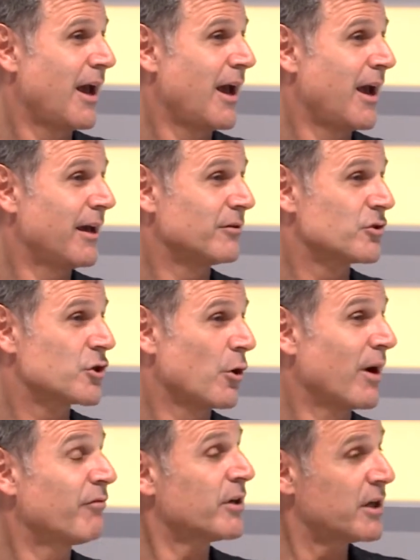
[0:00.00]
And
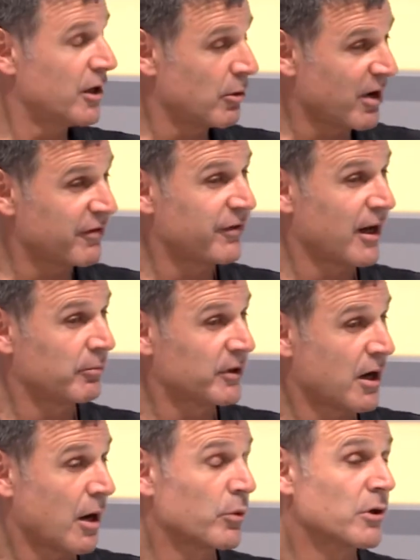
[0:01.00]
so every year my family
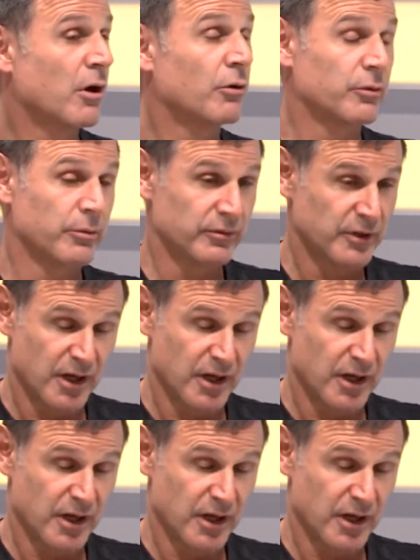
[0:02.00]
and I would go to